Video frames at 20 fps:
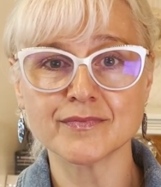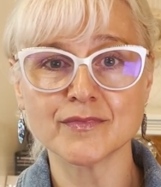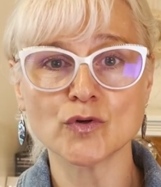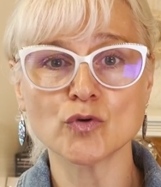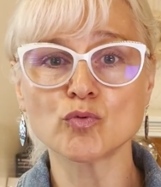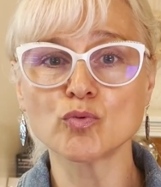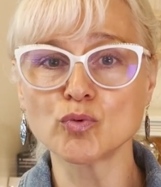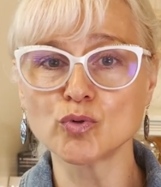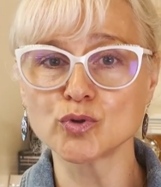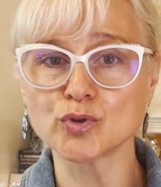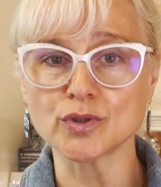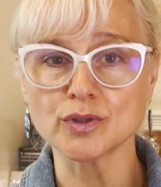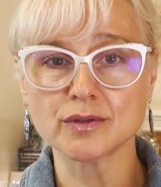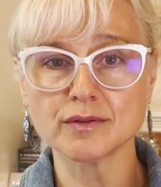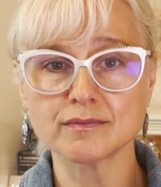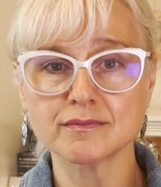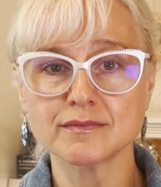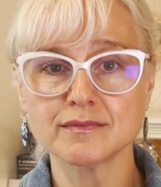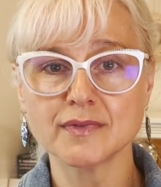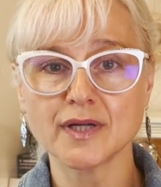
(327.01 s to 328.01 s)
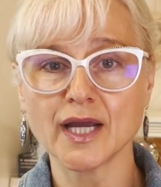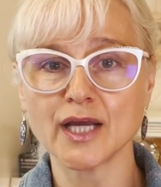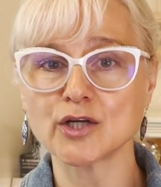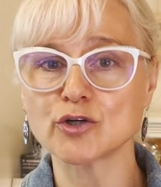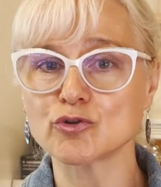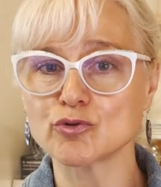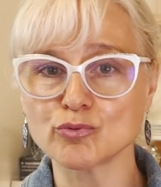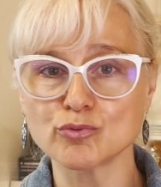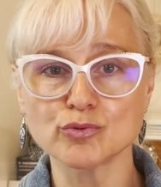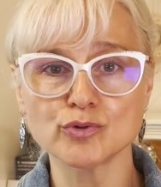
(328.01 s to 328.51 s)
ruler and
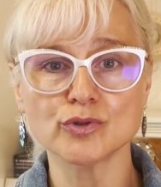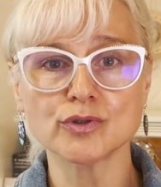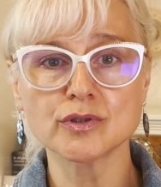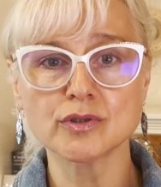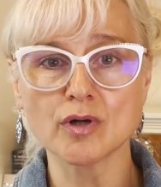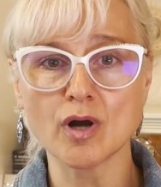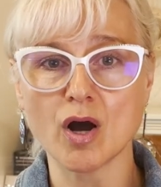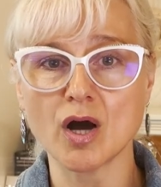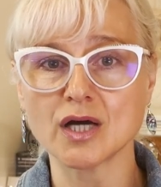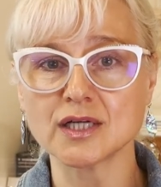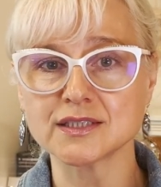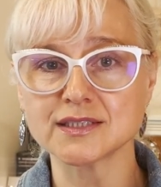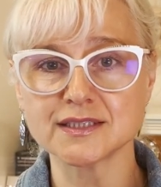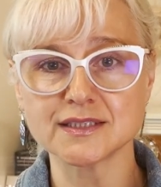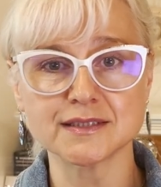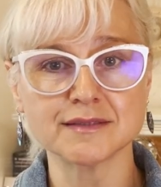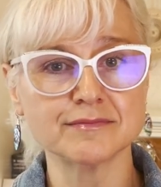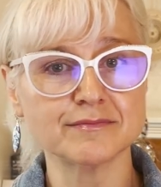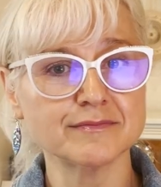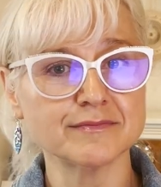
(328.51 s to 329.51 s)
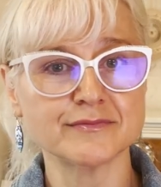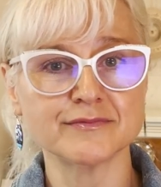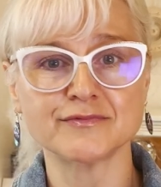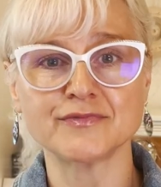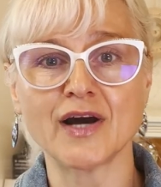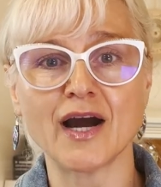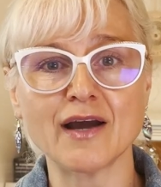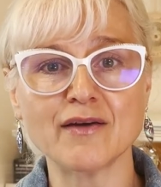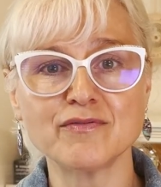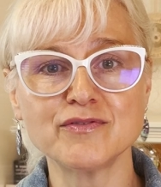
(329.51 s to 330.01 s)
ruler costs
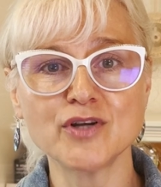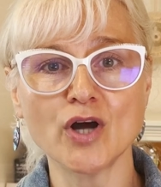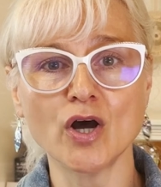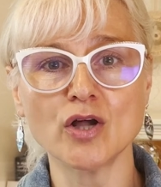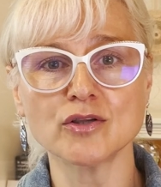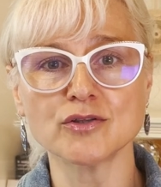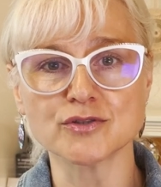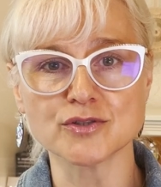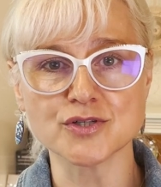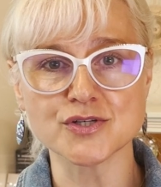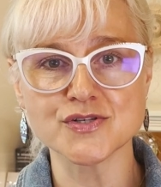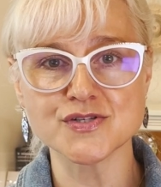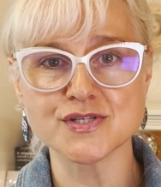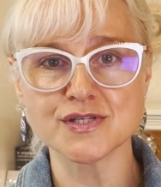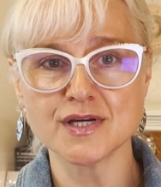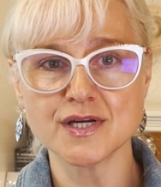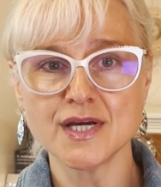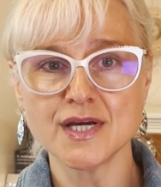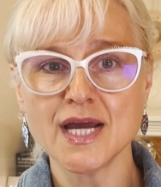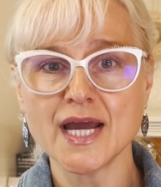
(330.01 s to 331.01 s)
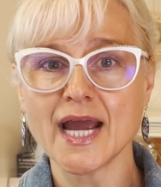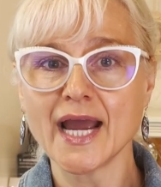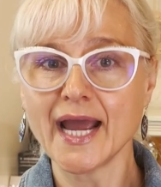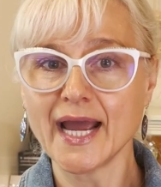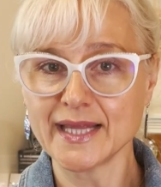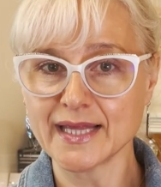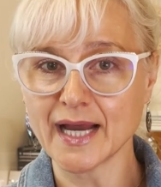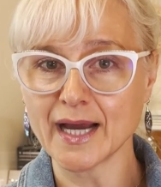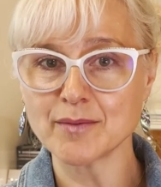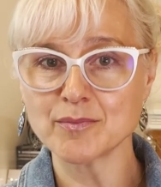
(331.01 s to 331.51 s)
$5,
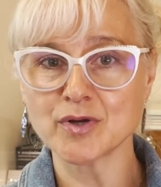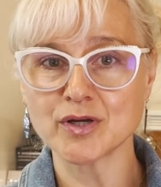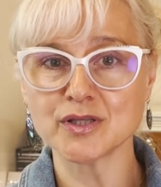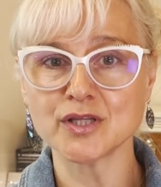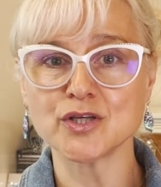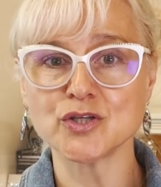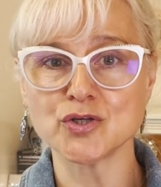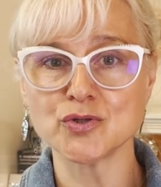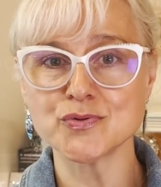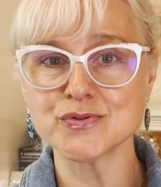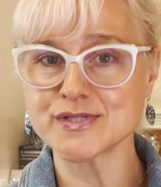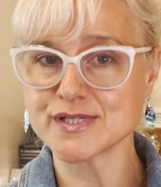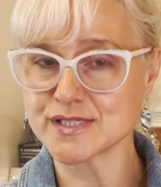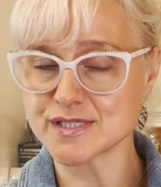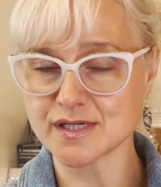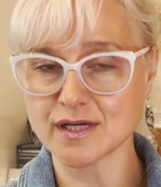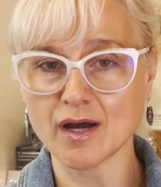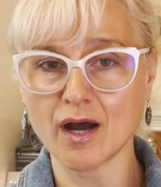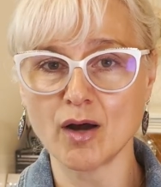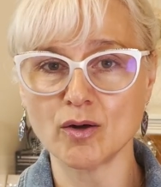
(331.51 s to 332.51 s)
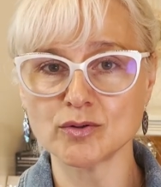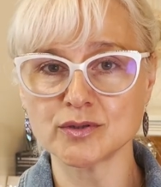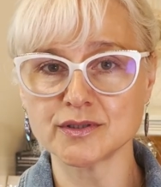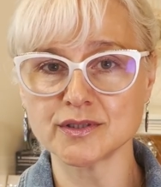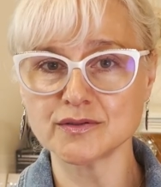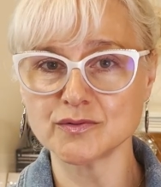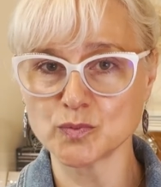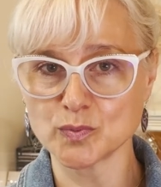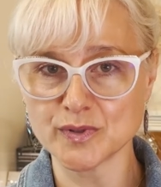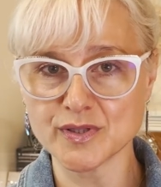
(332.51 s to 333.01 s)
and I'm going to use as
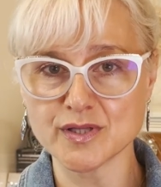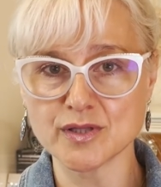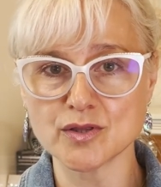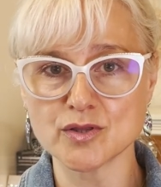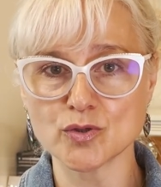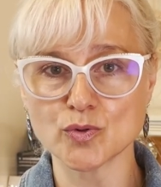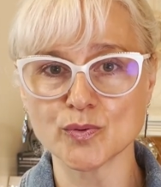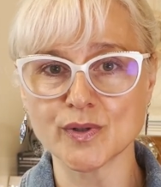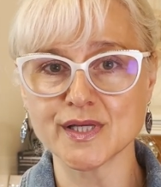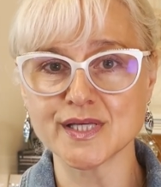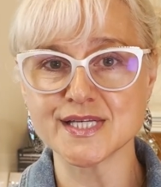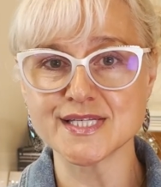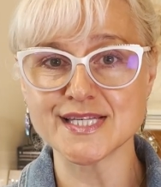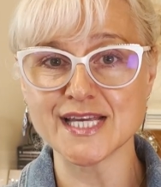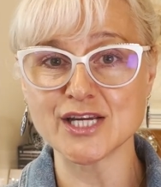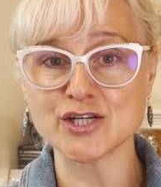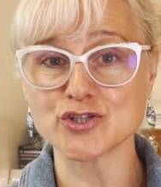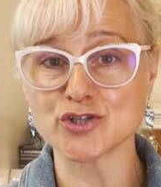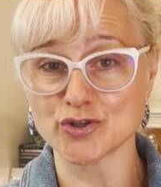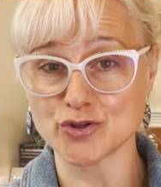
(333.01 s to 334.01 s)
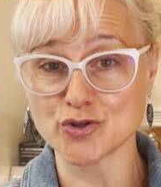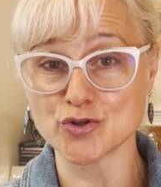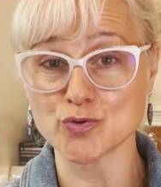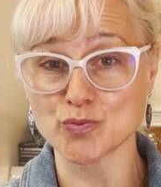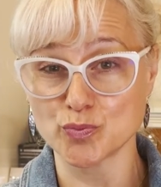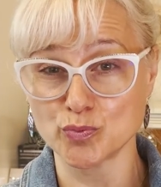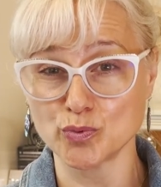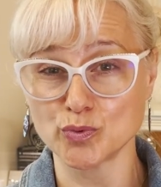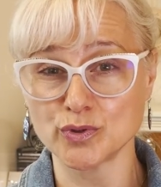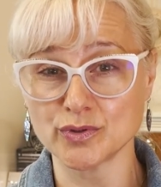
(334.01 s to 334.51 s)
accountant within the organization the
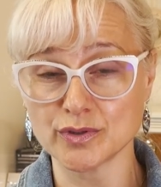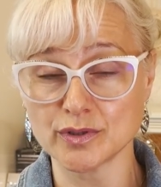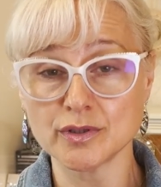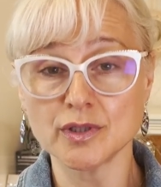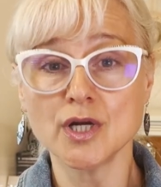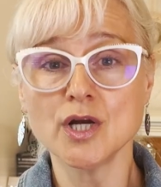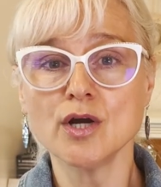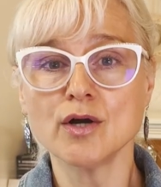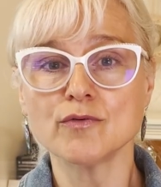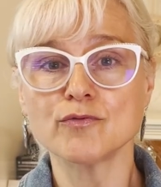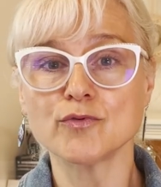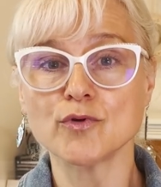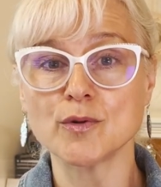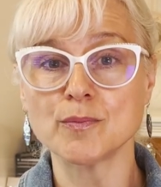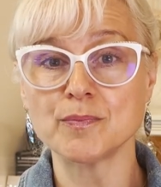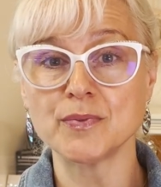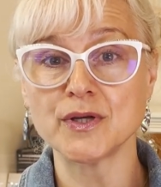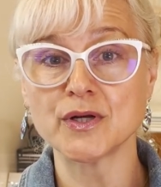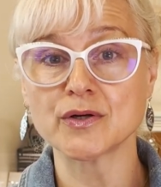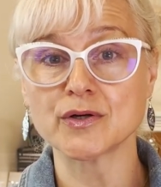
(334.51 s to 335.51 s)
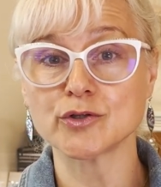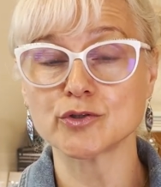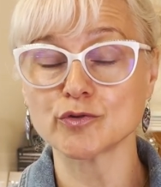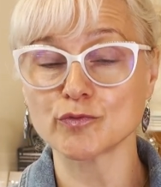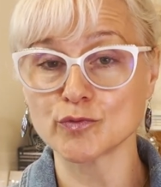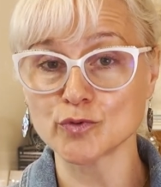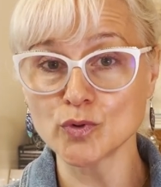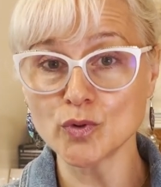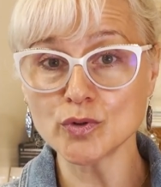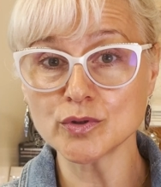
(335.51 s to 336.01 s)
ruler for a period
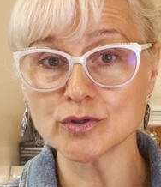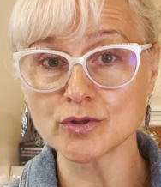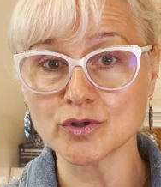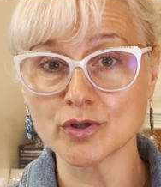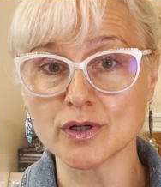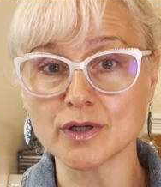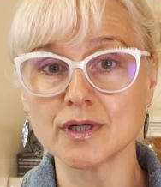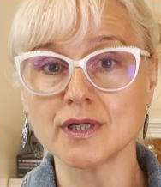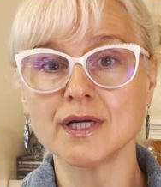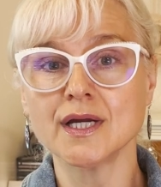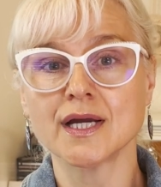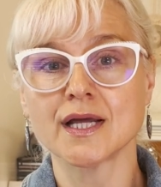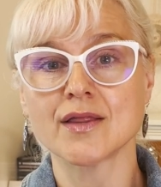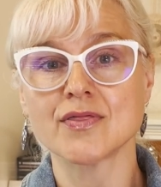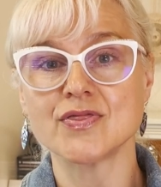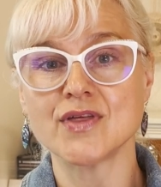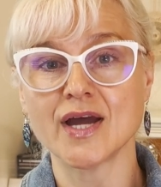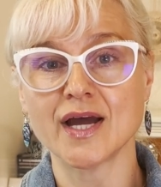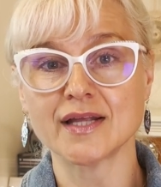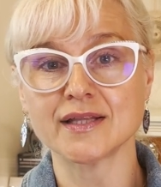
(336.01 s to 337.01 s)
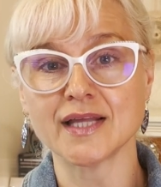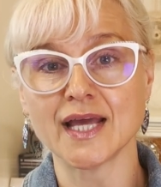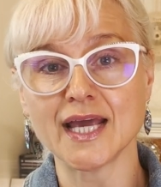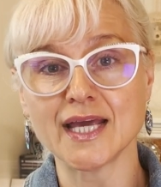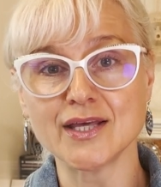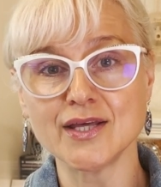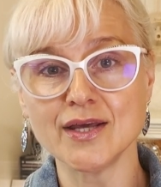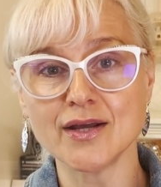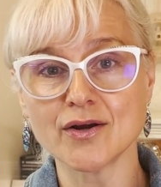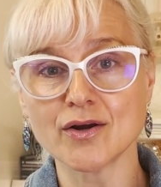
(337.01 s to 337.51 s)
of longer than a
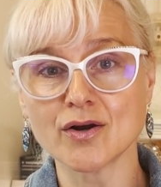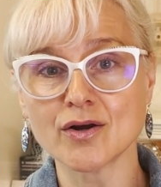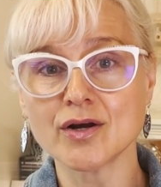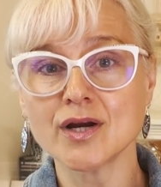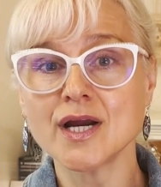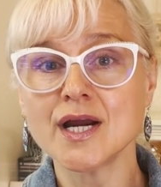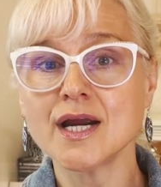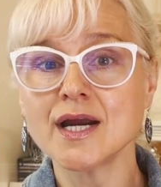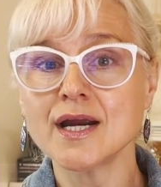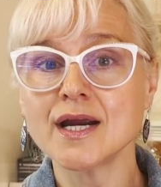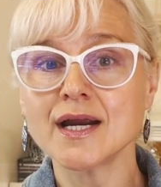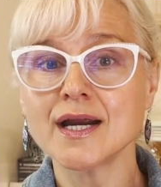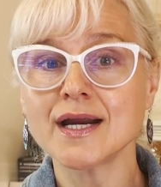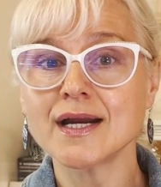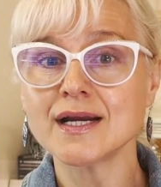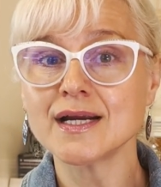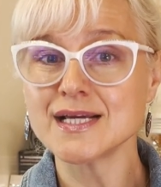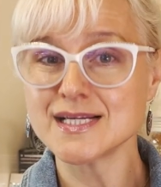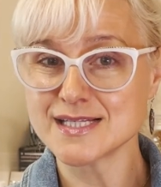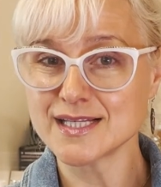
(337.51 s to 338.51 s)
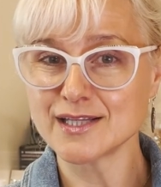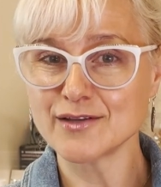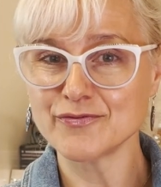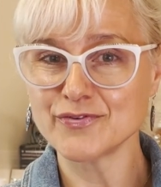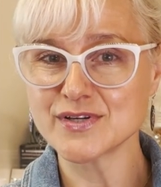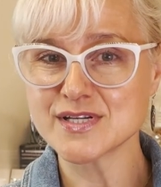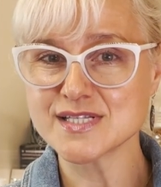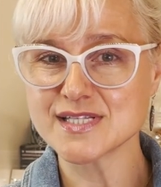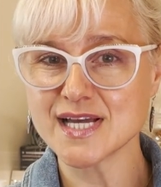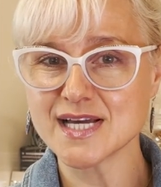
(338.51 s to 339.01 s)
year, is it a
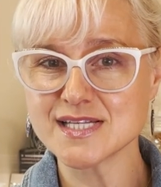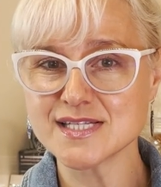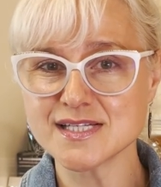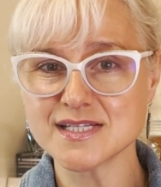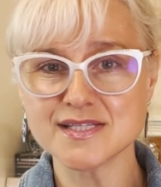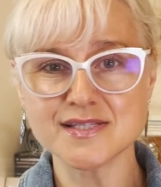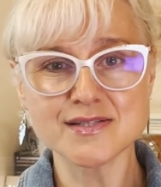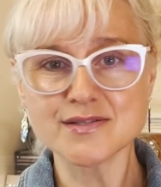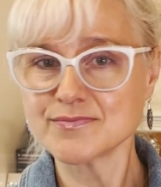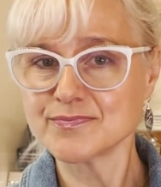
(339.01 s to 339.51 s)
fixed asset?